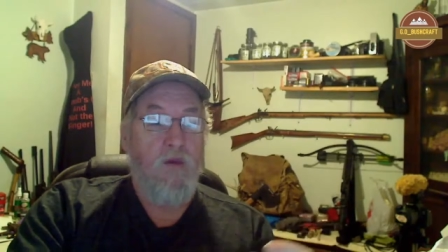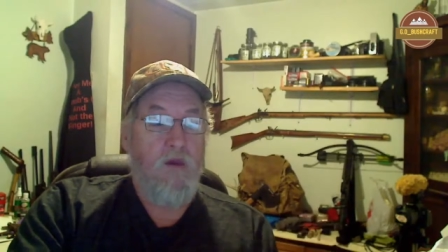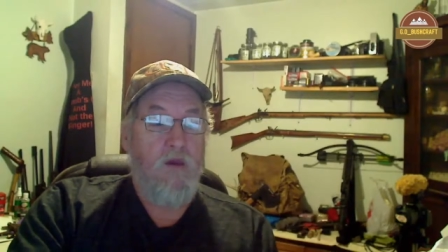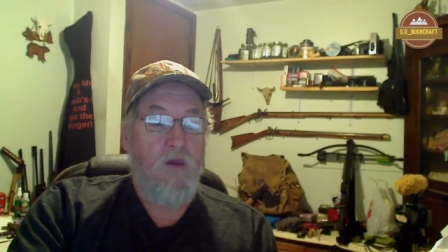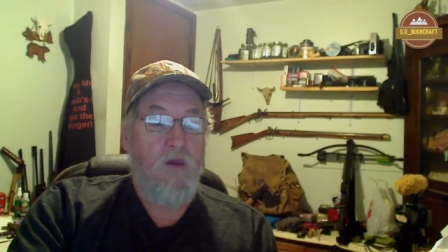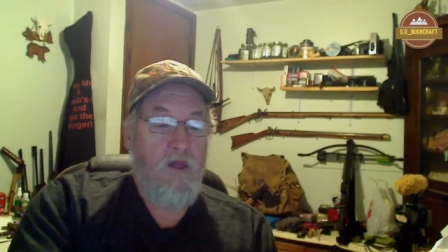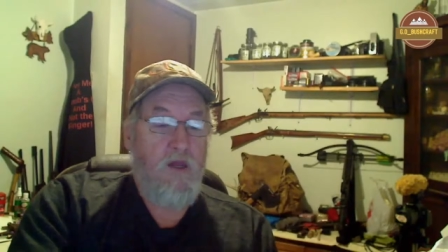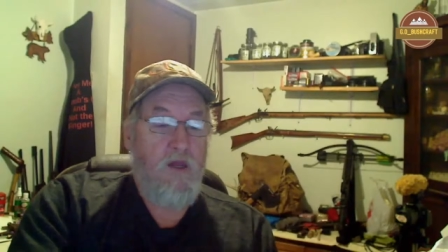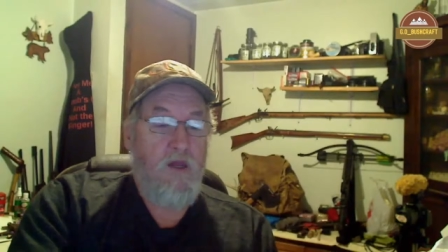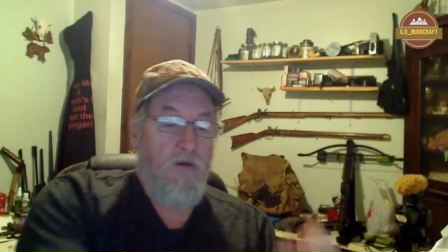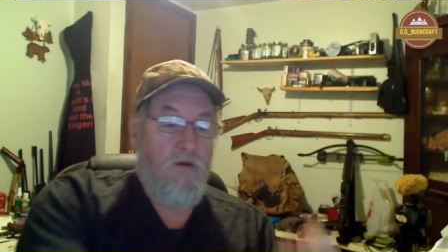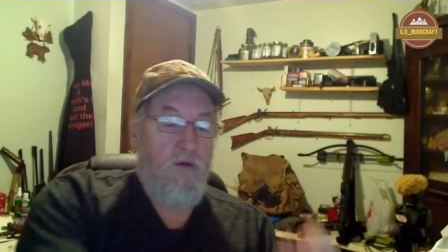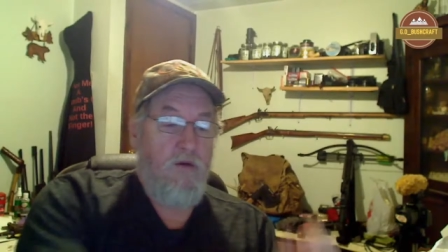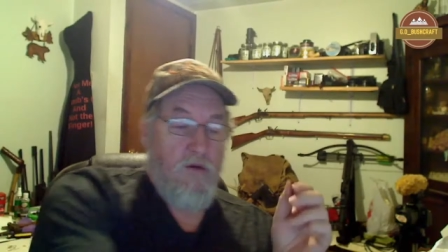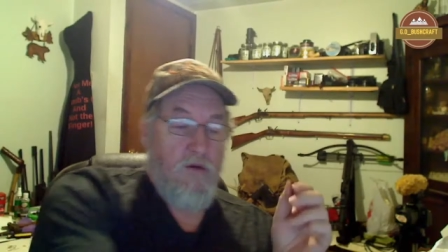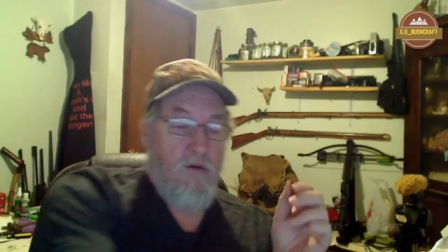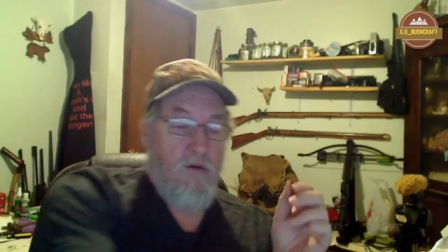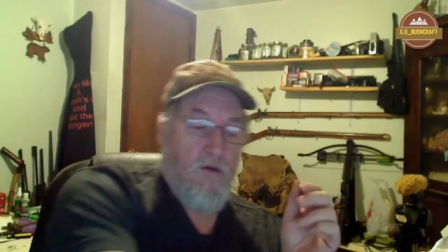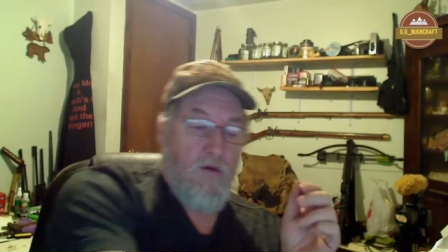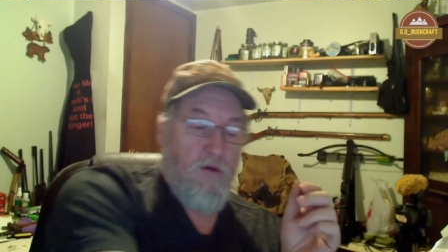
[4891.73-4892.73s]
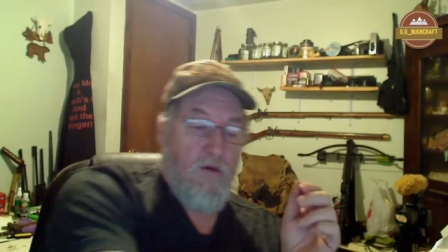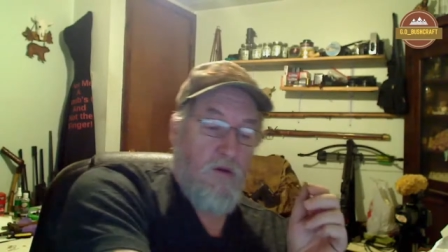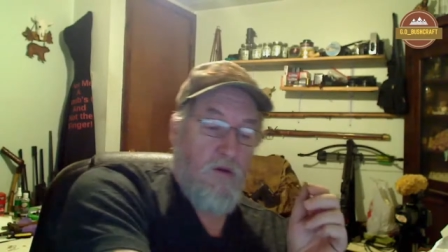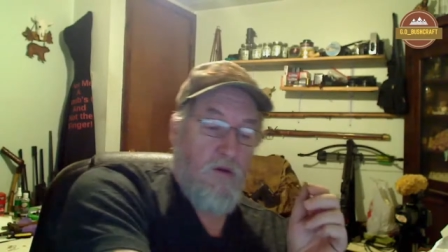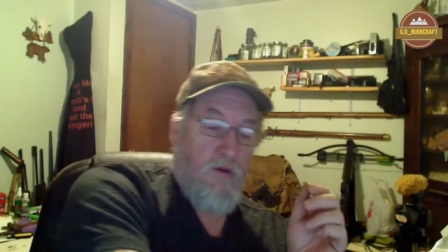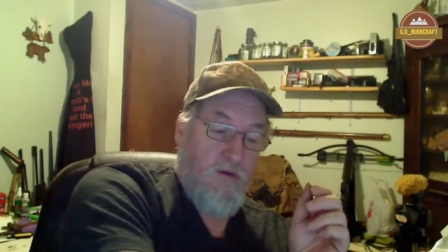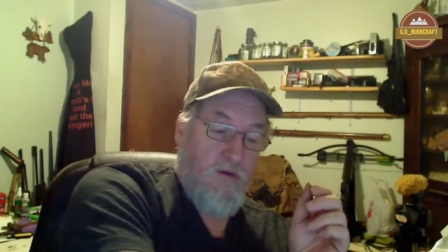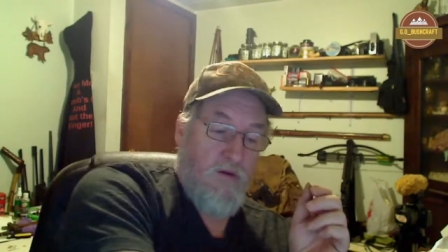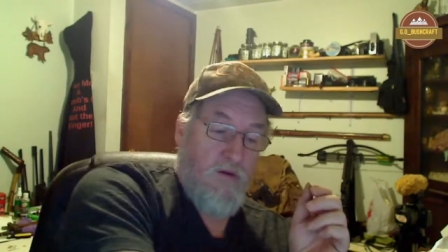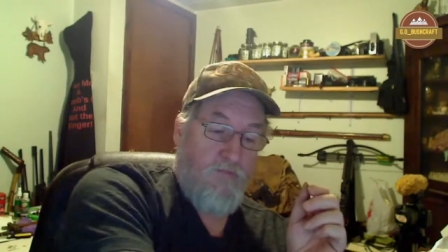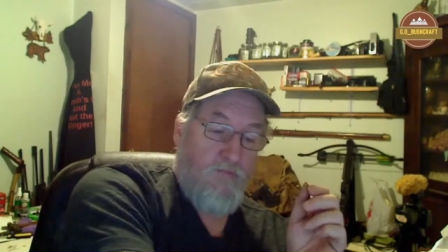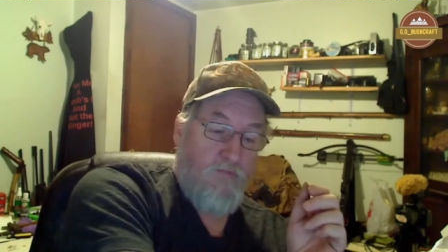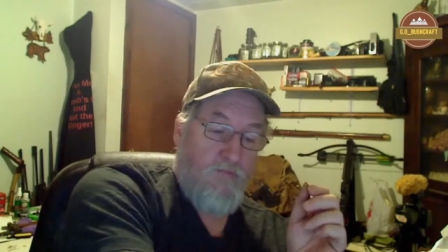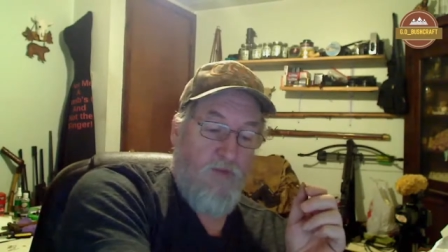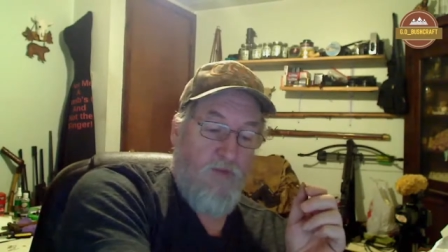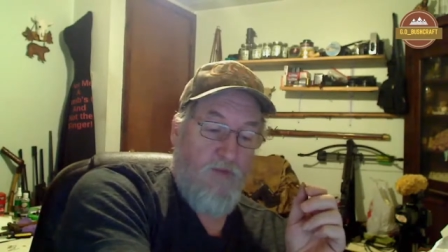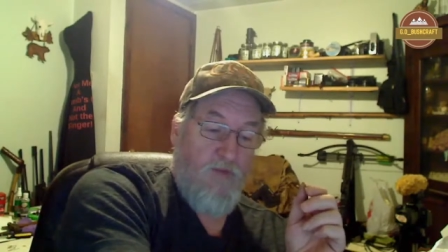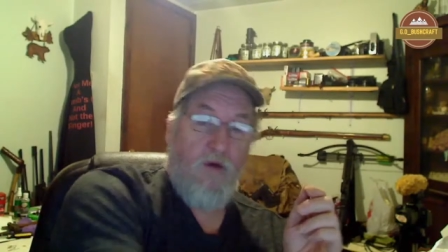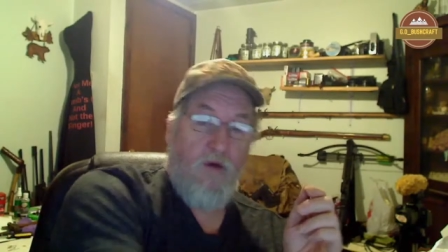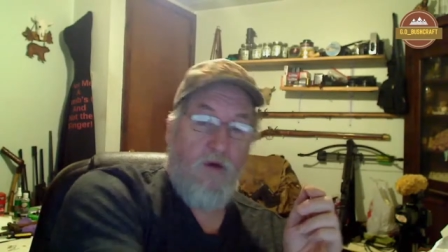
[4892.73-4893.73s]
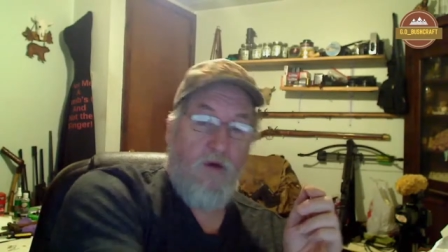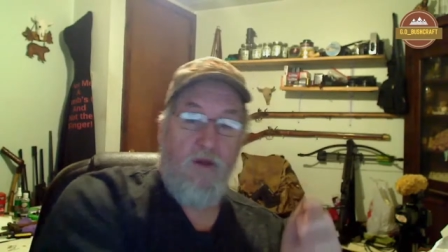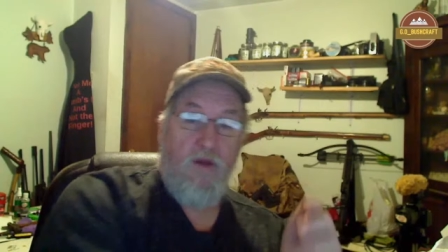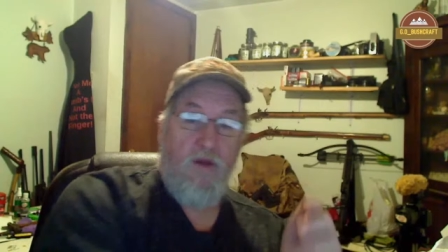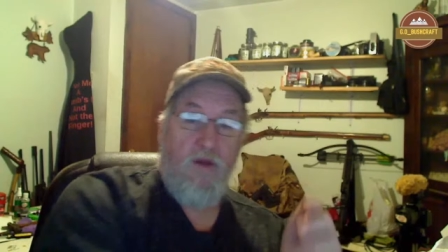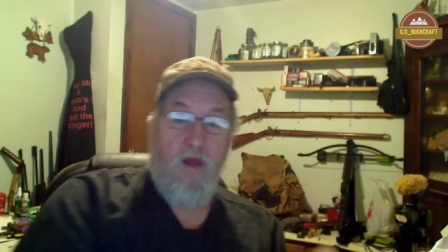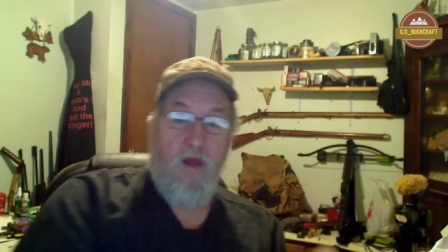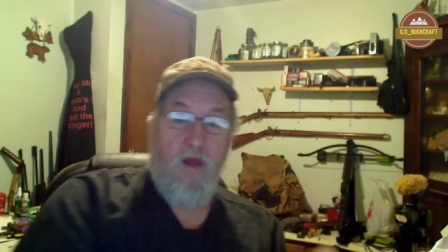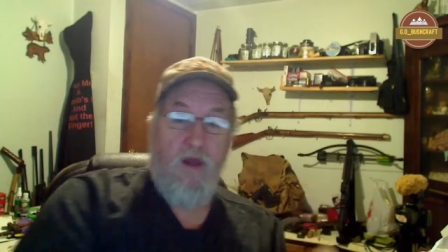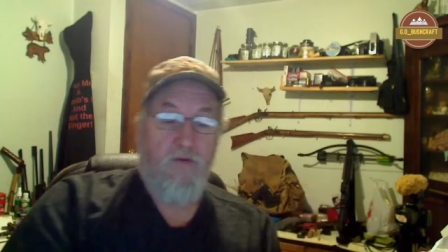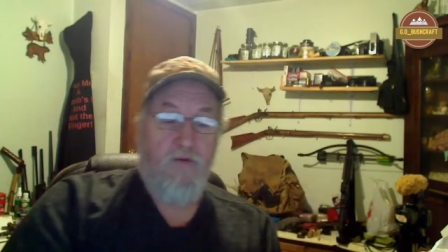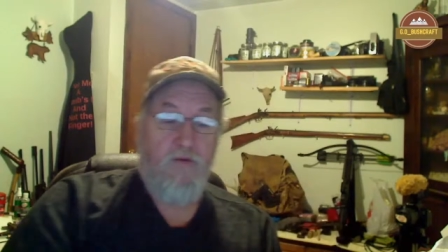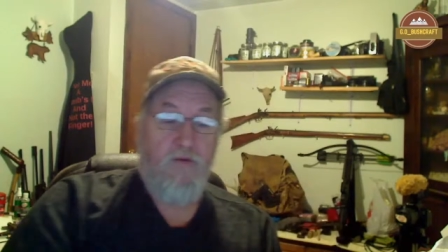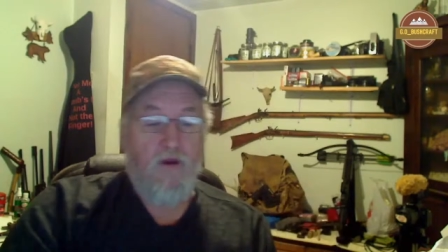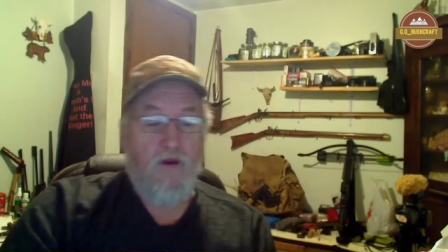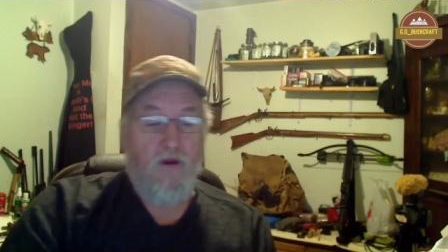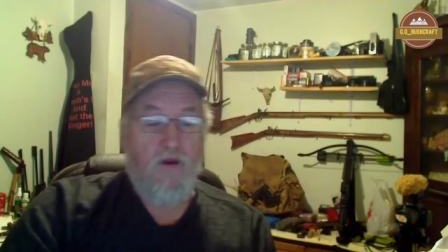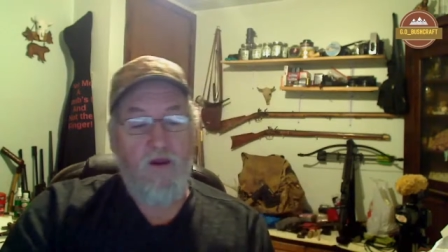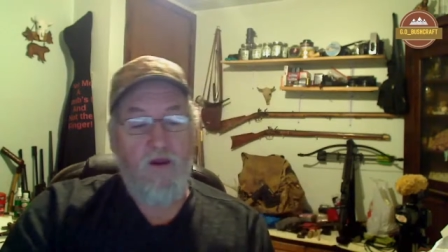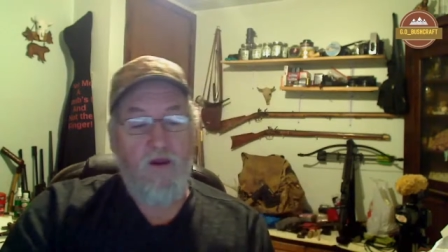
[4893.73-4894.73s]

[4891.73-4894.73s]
and dumped them out in the ashtray.